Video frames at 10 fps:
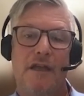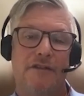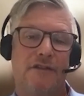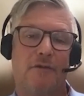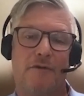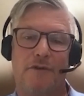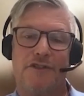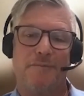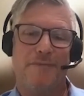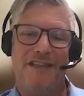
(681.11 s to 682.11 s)
So when we're
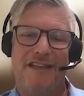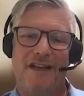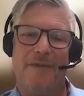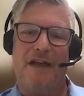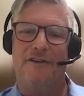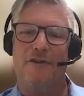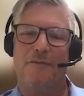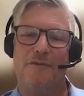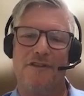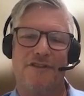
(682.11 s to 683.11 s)
speaking about
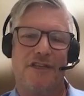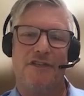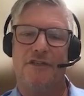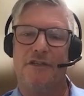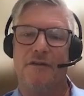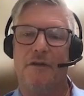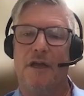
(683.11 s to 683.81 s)
normalization,